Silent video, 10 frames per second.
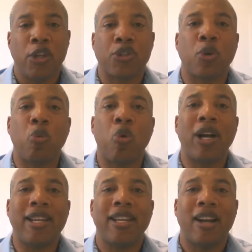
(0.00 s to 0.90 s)
So
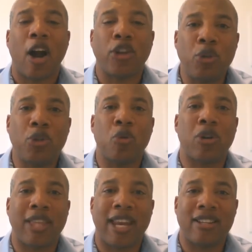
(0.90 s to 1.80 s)
what are you
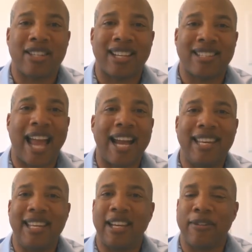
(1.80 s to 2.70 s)
doing that is
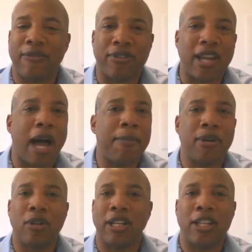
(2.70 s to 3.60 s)
exciting and
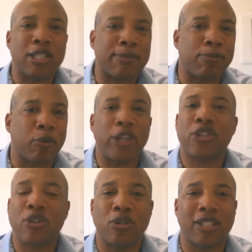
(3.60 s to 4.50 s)
phenomenal and
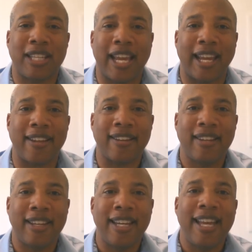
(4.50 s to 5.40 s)
inspirational today?
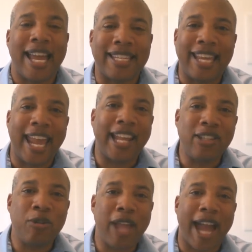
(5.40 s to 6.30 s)
And can
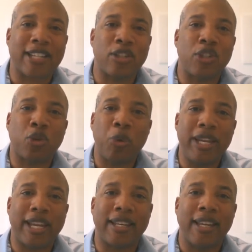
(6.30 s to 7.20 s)
you actually
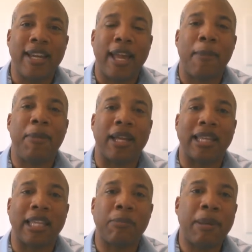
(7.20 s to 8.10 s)
tweak it and be a
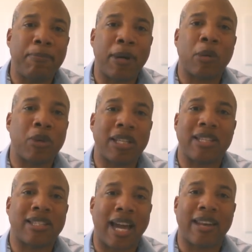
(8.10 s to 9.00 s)
little bit better with
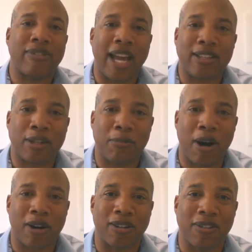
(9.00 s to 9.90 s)
inside of that
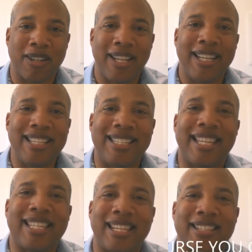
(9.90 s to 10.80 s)
tomorrow?
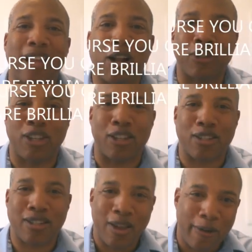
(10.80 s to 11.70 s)
Citius,
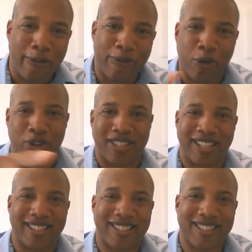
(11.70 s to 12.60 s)
Altius,
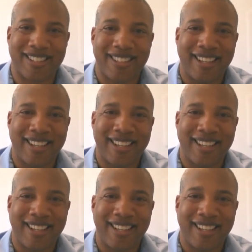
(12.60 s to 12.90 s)
Fortius.